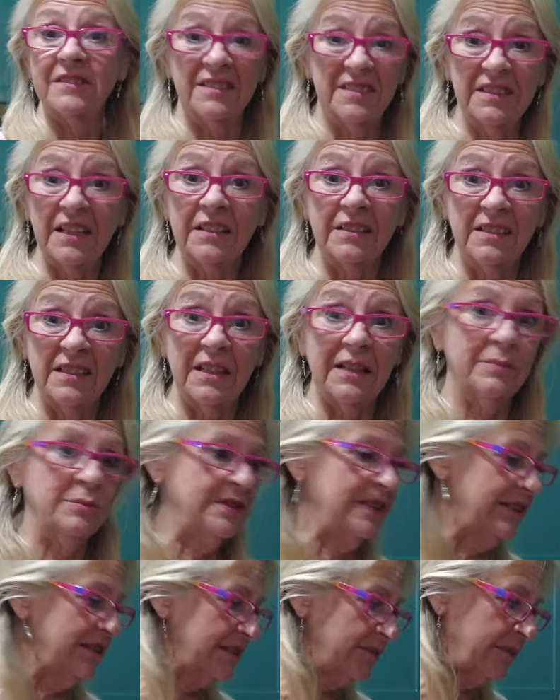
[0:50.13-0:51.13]
is the second time
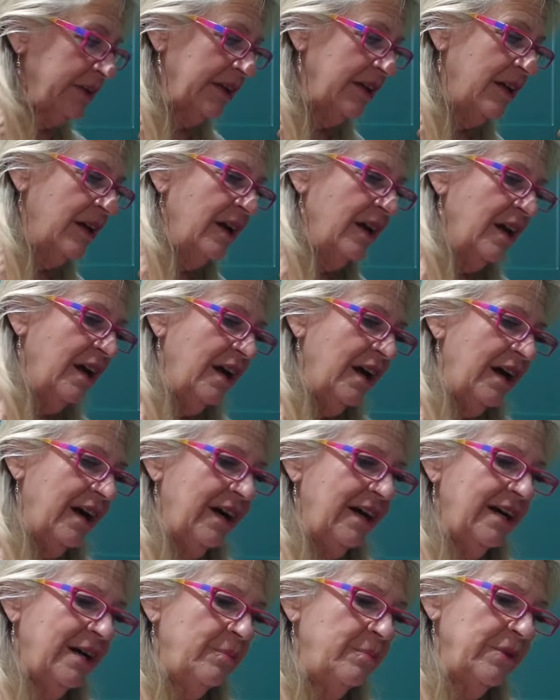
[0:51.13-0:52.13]
he's asked me.
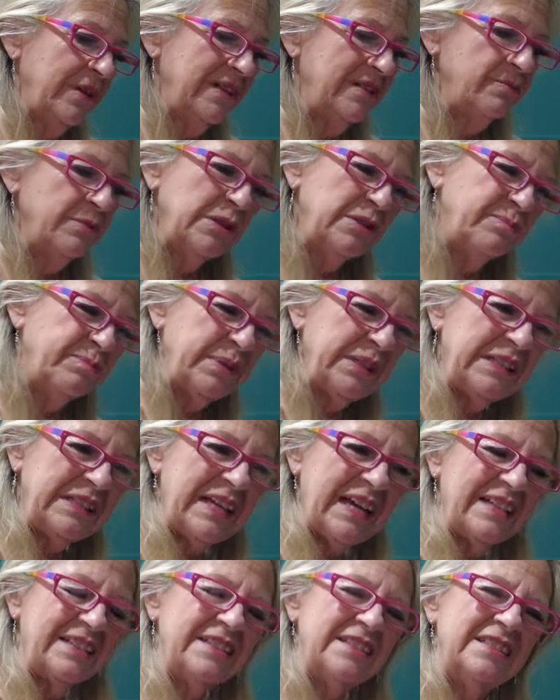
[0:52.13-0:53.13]
And we'd been
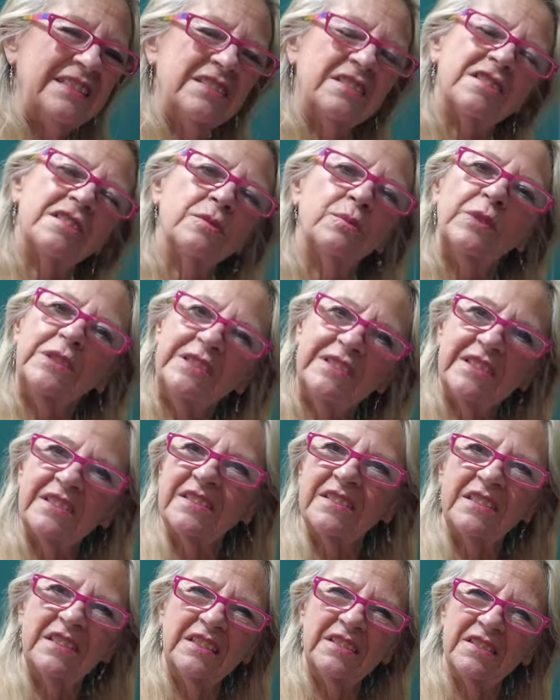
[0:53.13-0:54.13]
heading into the winter
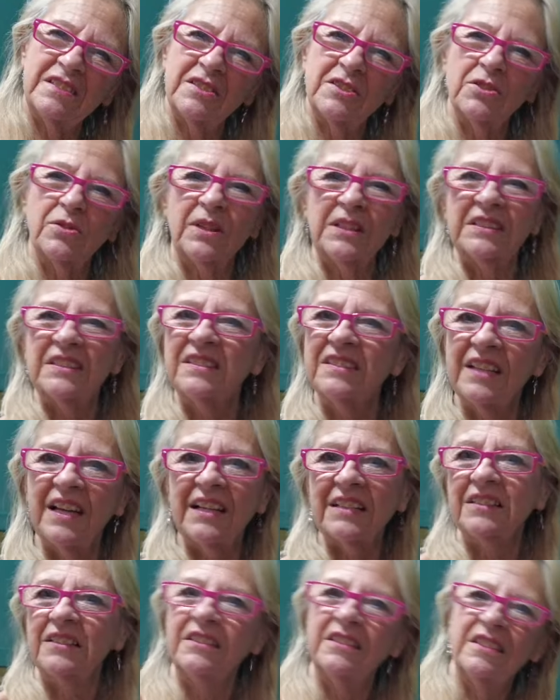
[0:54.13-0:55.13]
season, so I
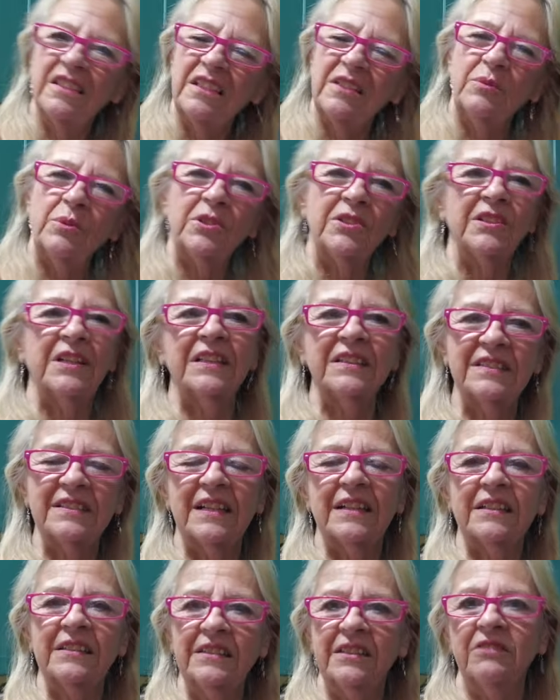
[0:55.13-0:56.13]
decided they weren't
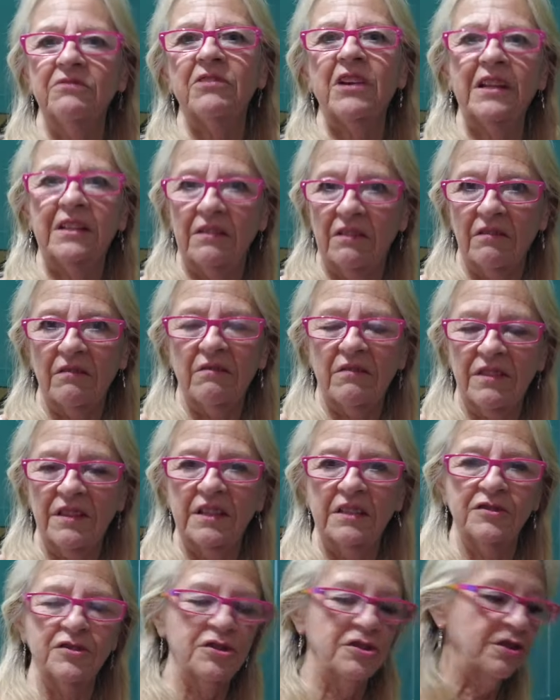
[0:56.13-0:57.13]
exactly the right
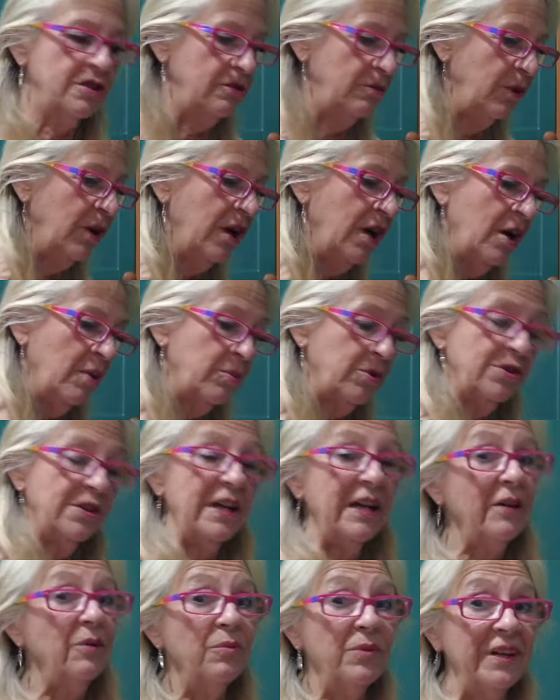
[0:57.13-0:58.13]
thing to do. But
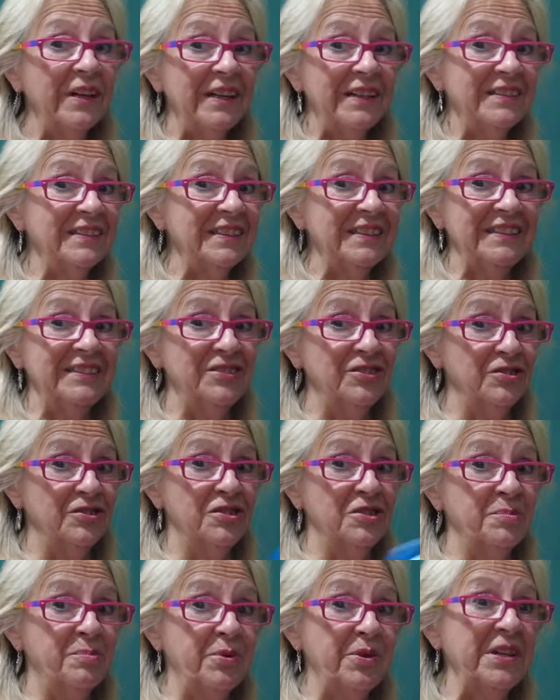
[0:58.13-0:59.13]
now we're heading into
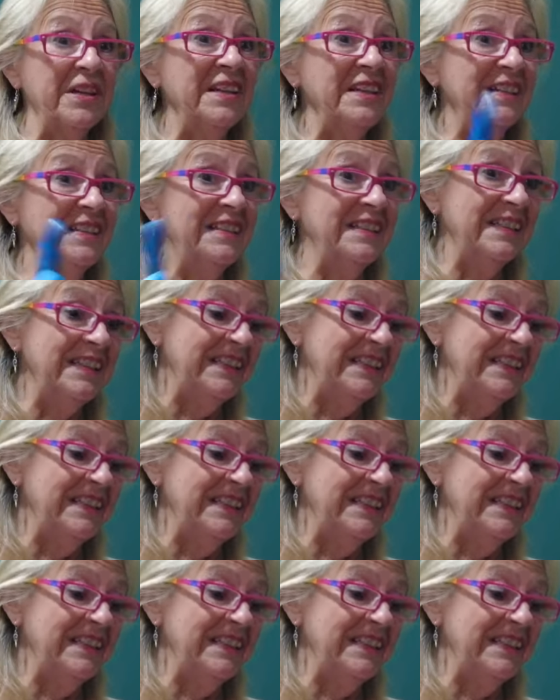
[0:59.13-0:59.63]
spring and